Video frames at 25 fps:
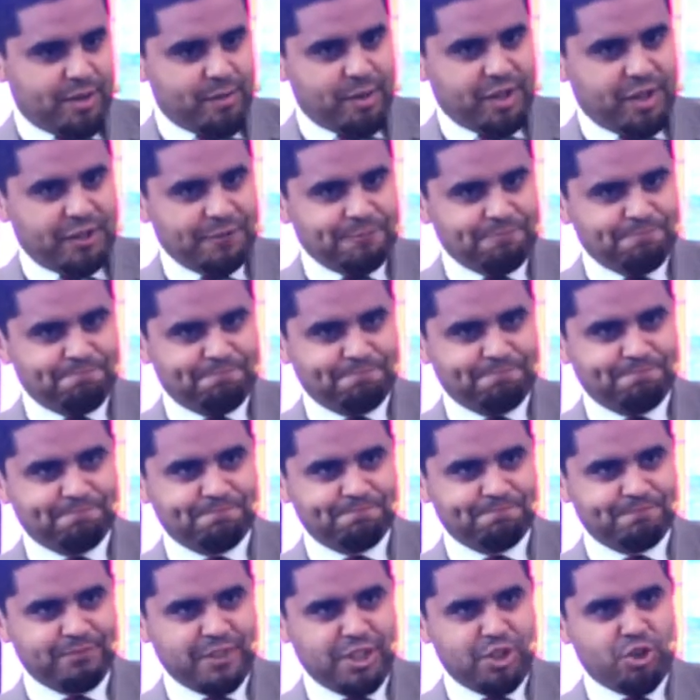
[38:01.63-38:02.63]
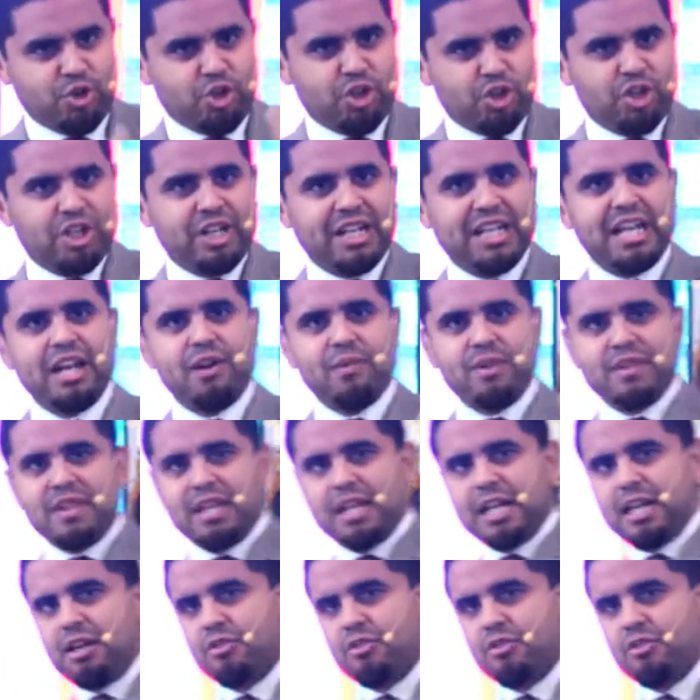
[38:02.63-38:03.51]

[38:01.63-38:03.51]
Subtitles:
Amen? In order to carry